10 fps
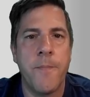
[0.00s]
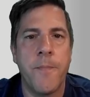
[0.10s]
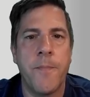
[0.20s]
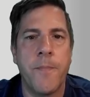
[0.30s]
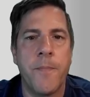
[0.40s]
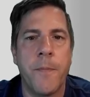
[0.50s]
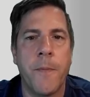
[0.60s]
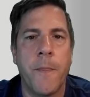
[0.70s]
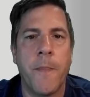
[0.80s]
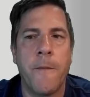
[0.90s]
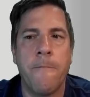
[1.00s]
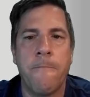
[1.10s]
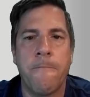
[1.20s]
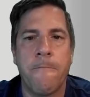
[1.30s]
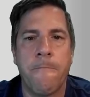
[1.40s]

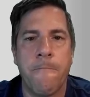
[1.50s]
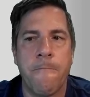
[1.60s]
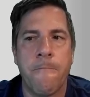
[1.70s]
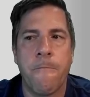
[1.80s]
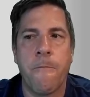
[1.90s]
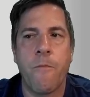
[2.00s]
Nothing is said.